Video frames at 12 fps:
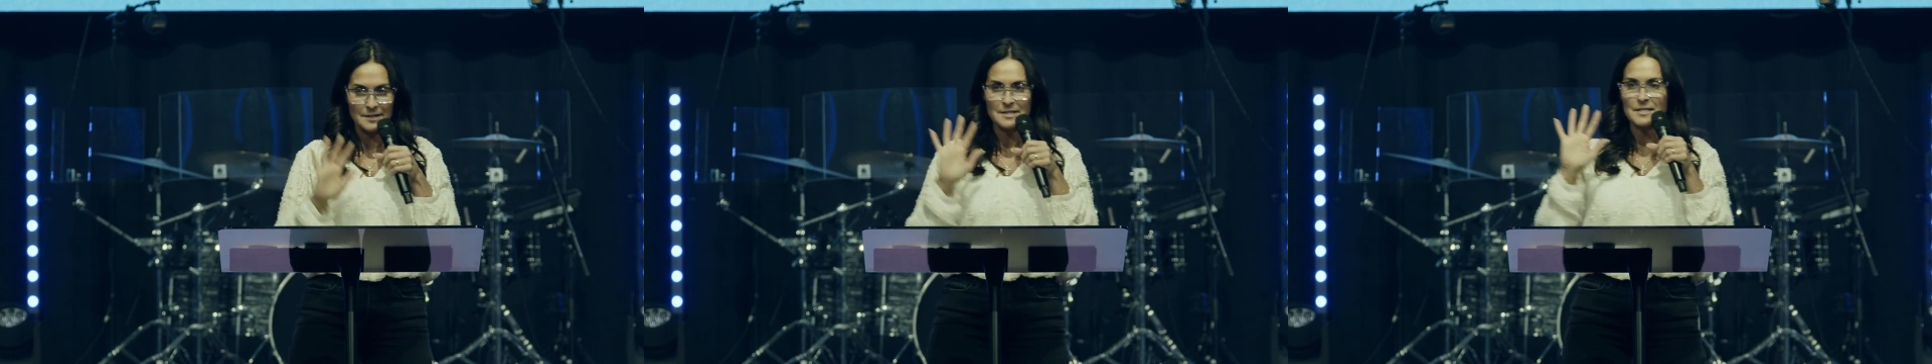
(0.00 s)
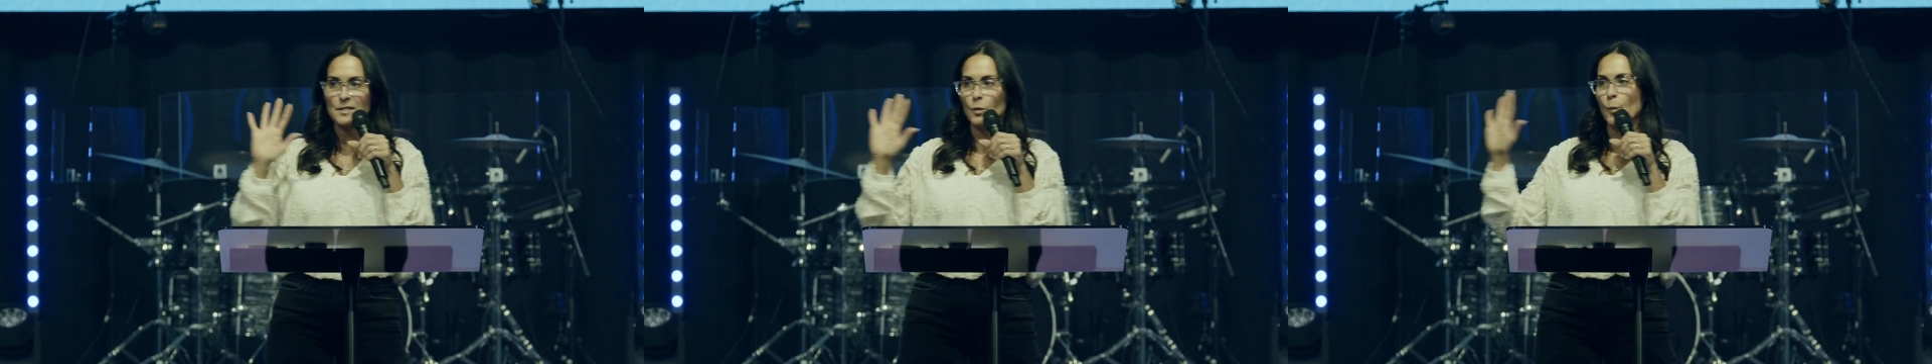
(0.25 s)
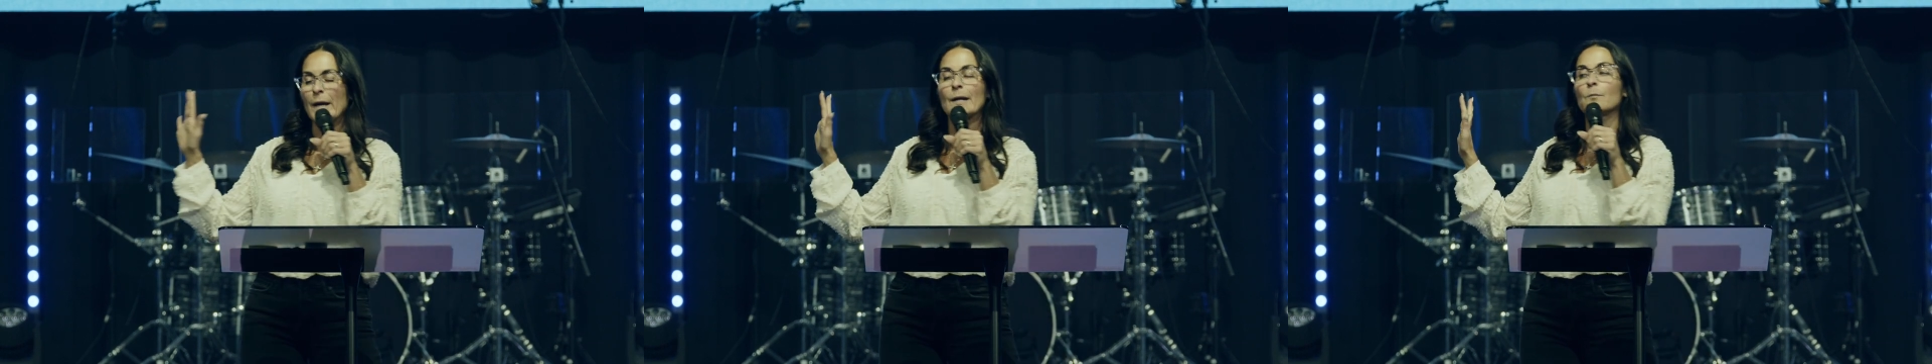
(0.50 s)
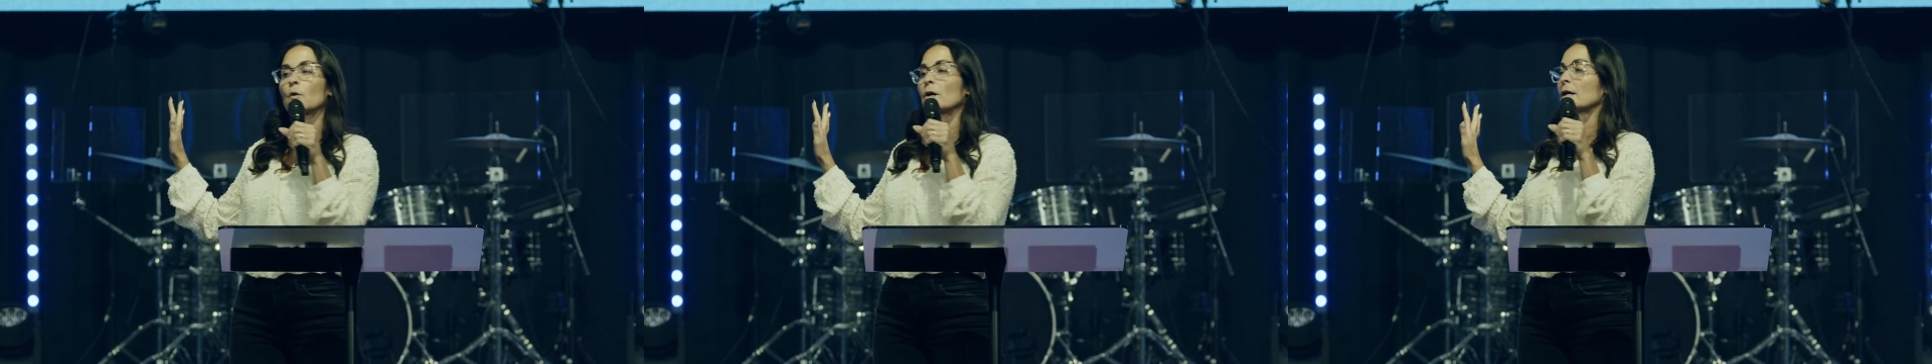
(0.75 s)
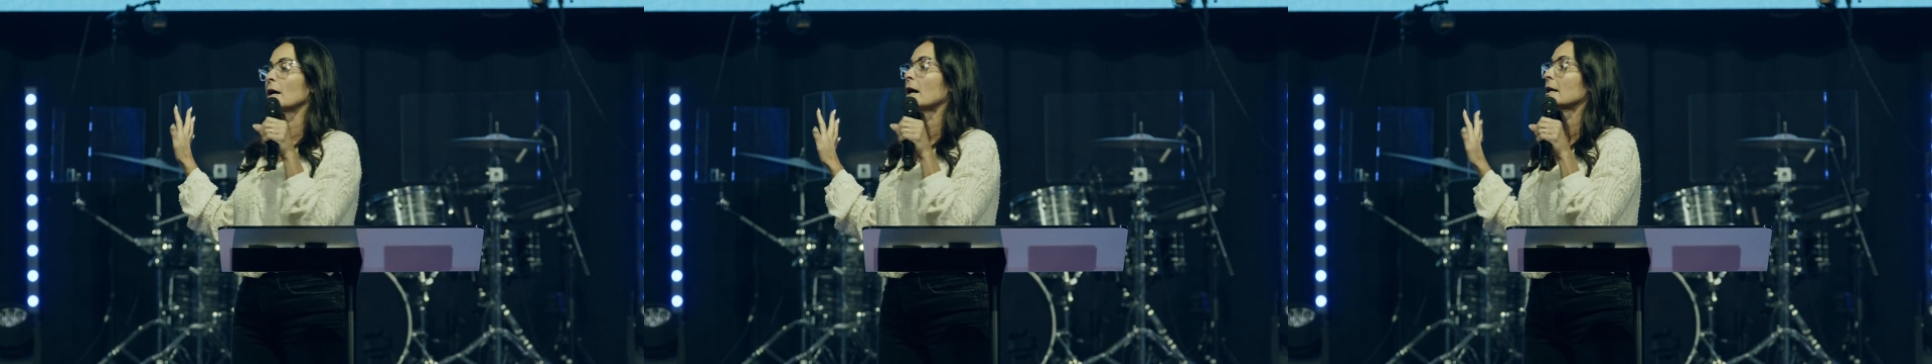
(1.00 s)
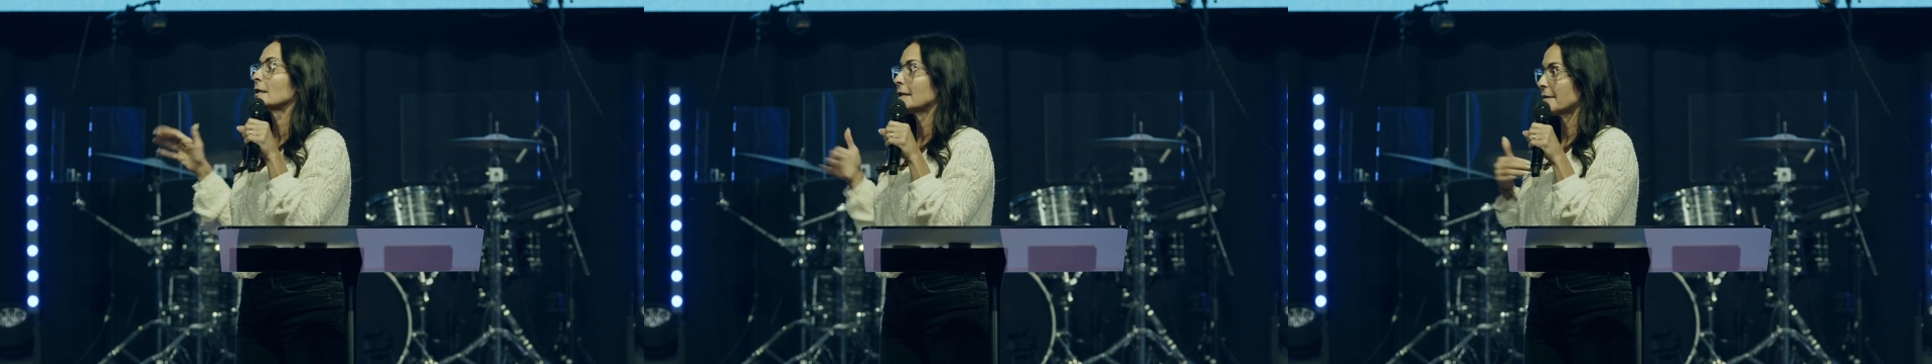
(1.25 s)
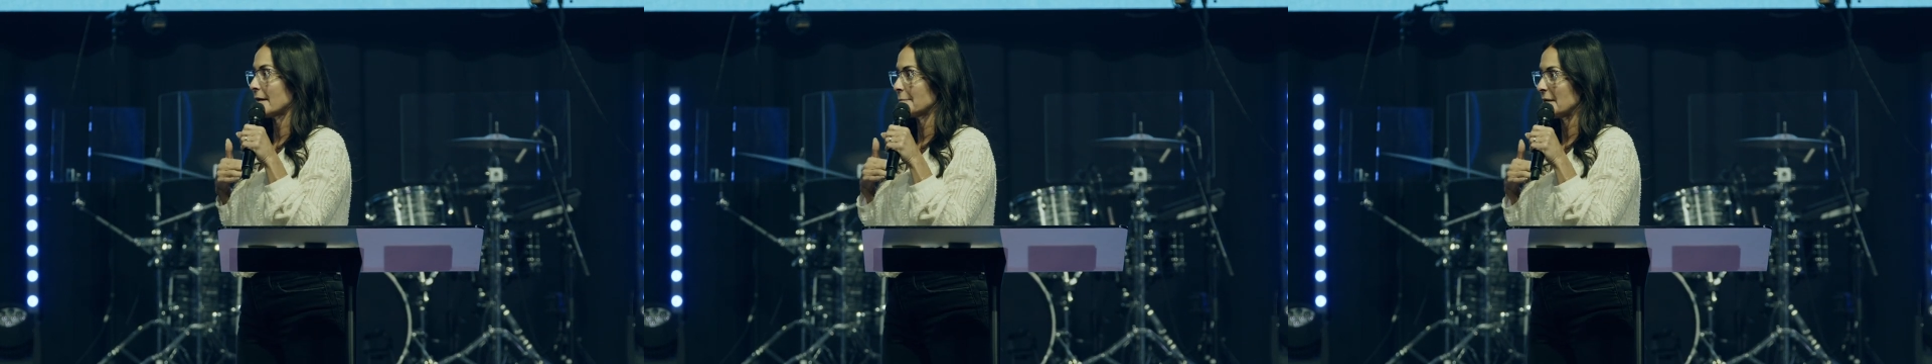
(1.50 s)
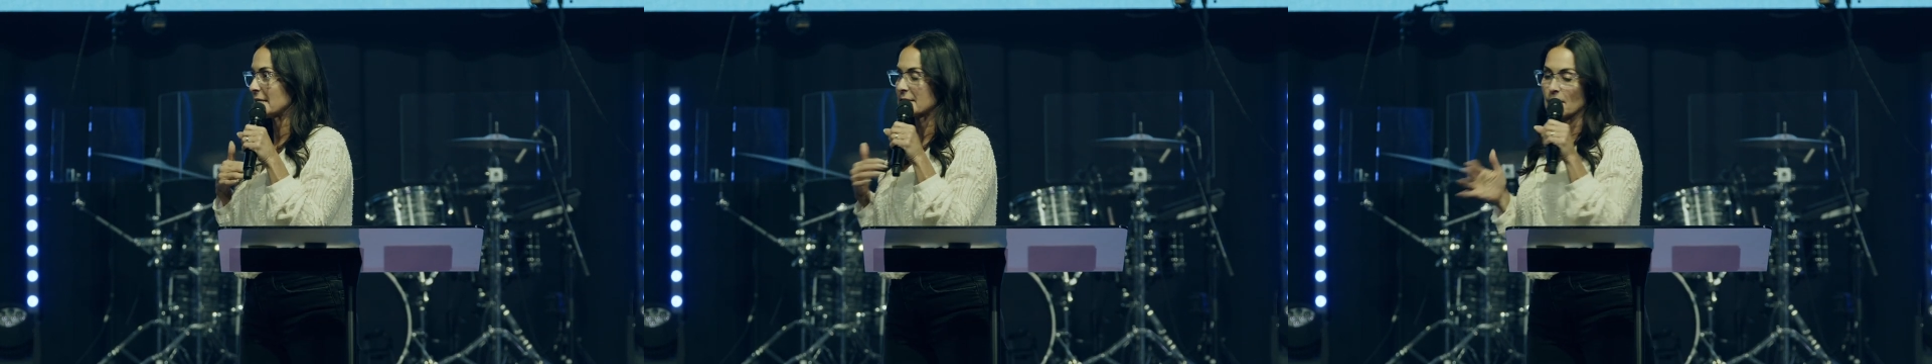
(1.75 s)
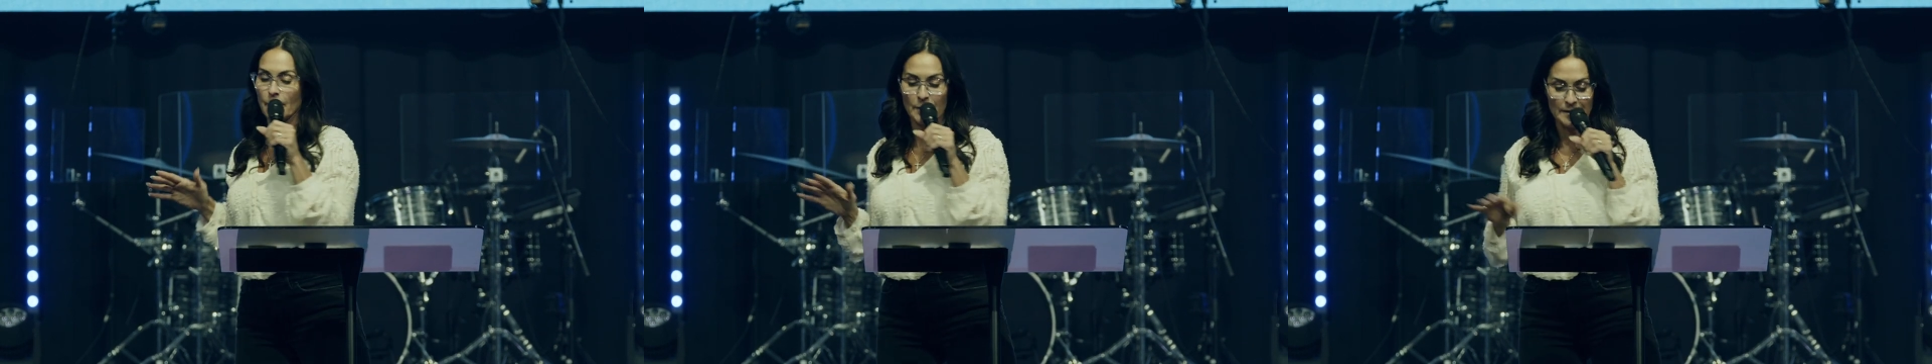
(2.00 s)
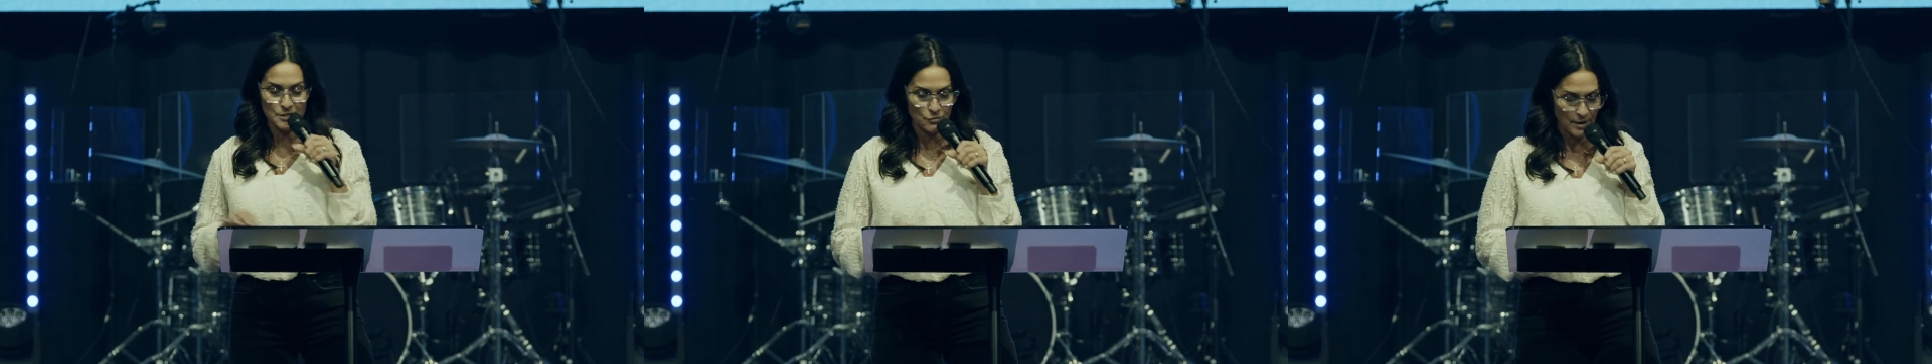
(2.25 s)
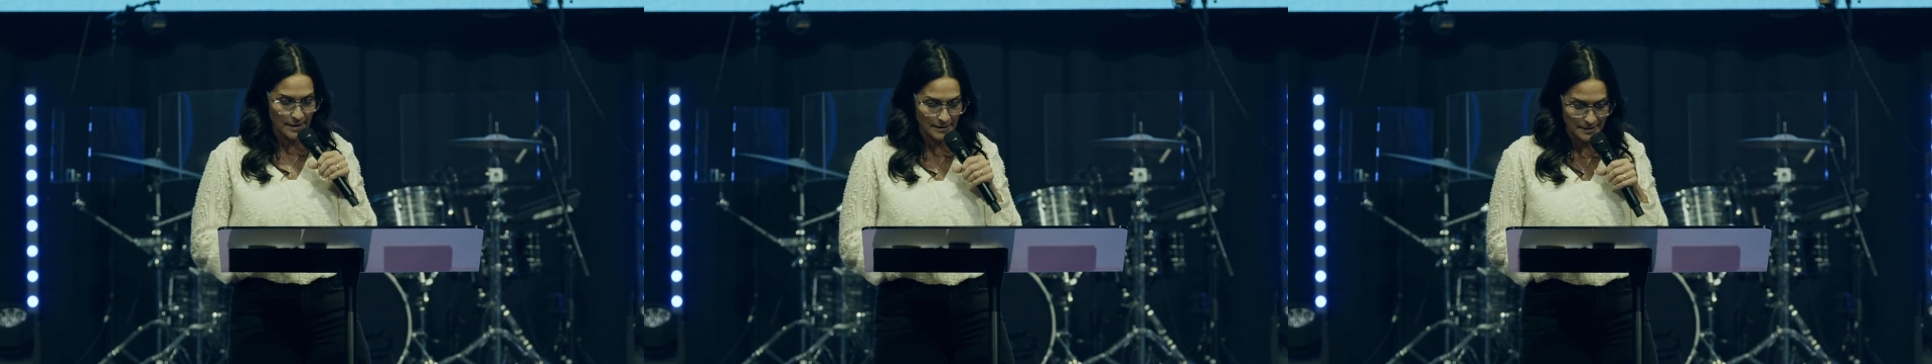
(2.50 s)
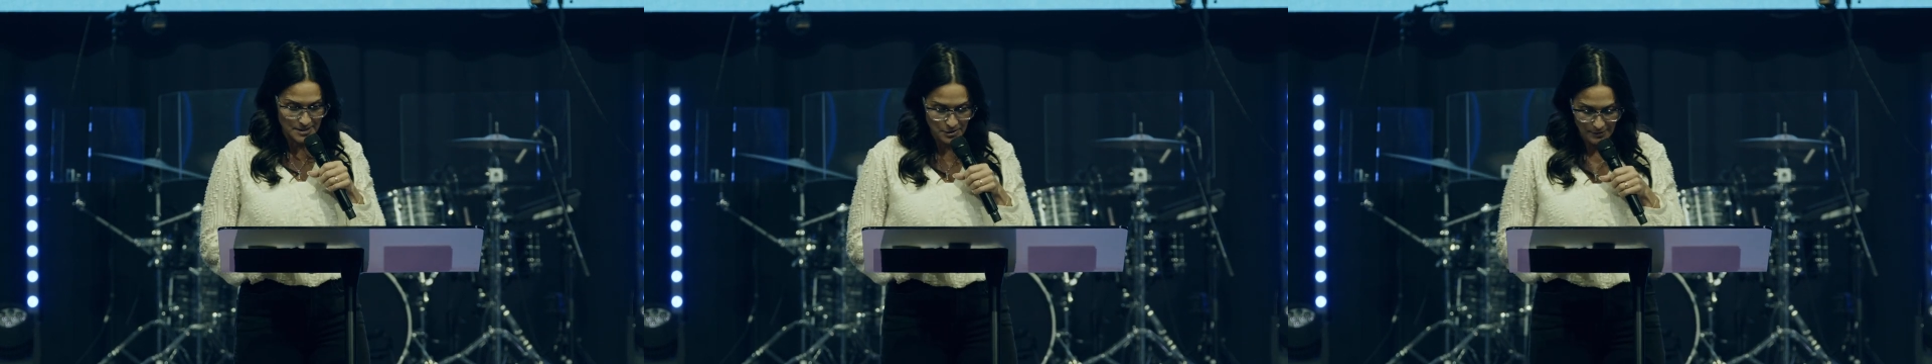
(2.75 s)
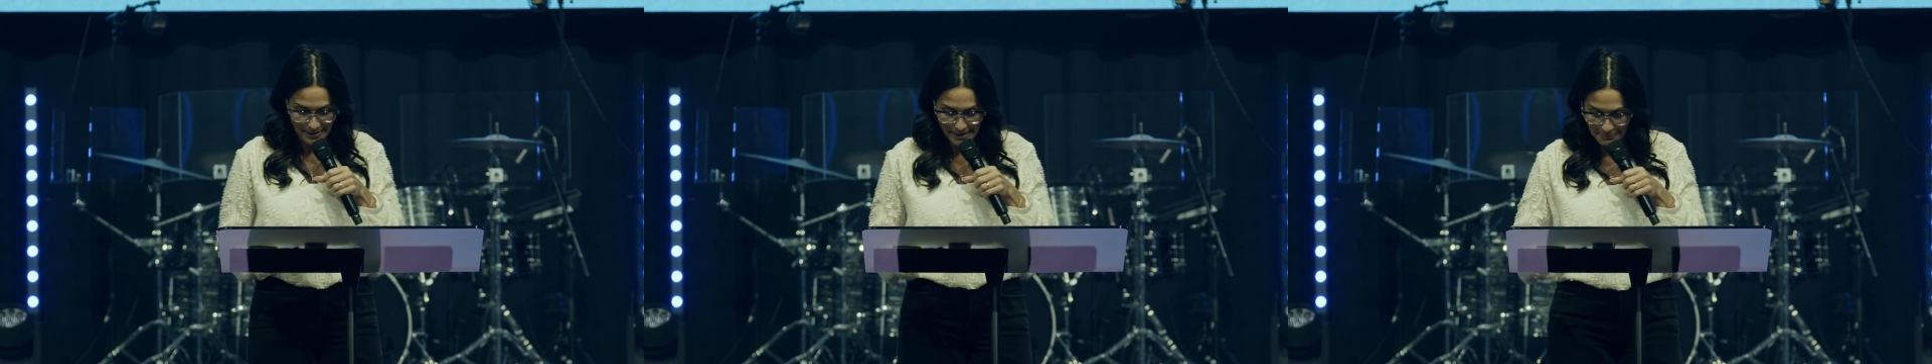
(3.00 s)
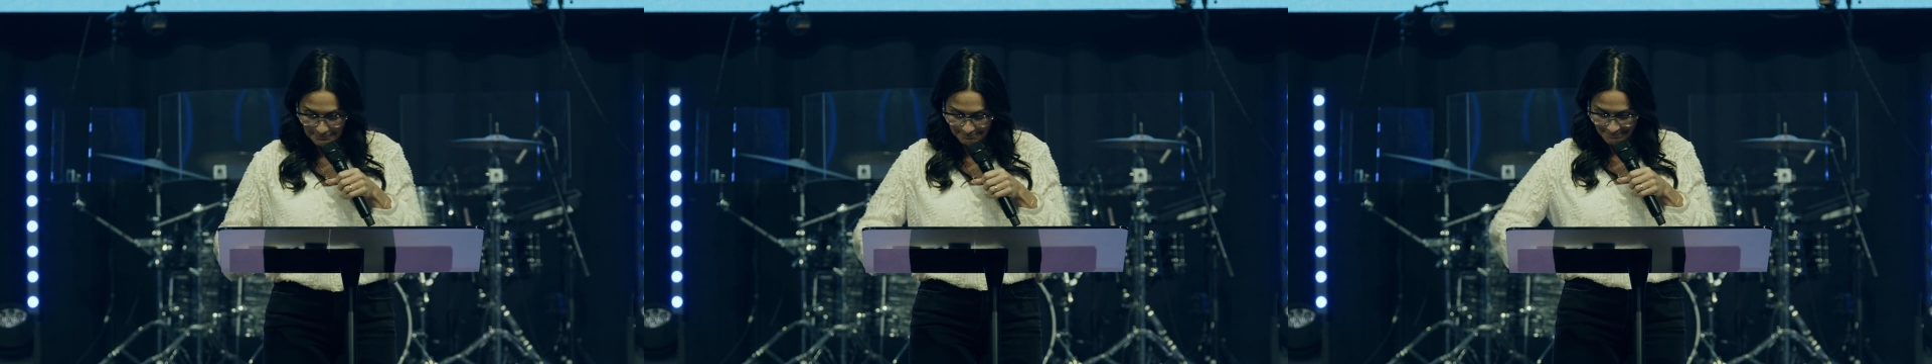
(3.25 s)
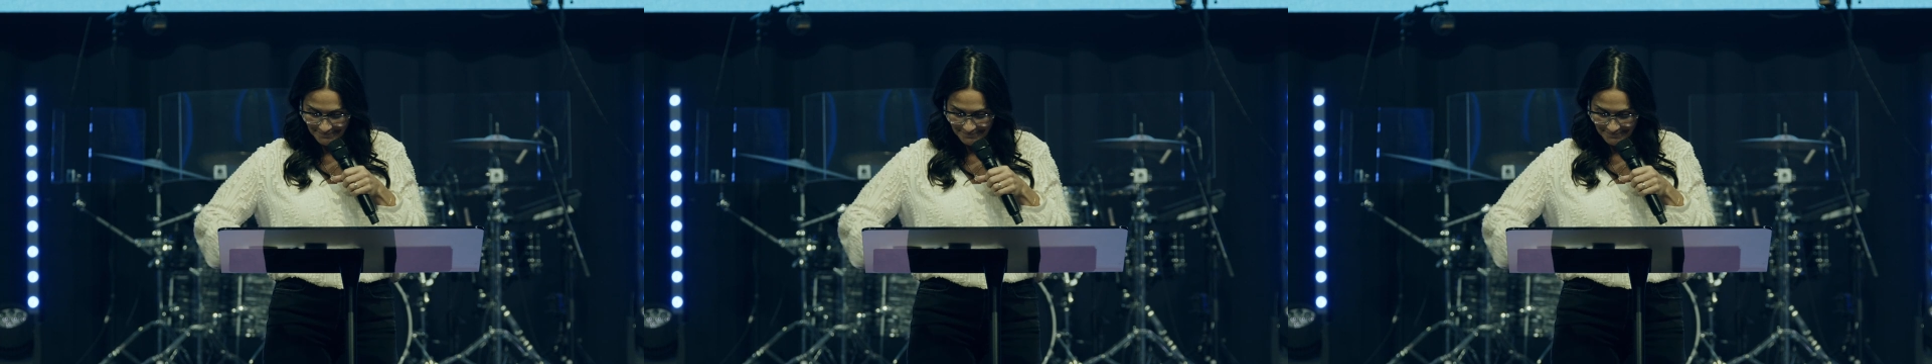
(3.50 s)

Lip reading: This is the way more godly than me psalmist writing this. You ready?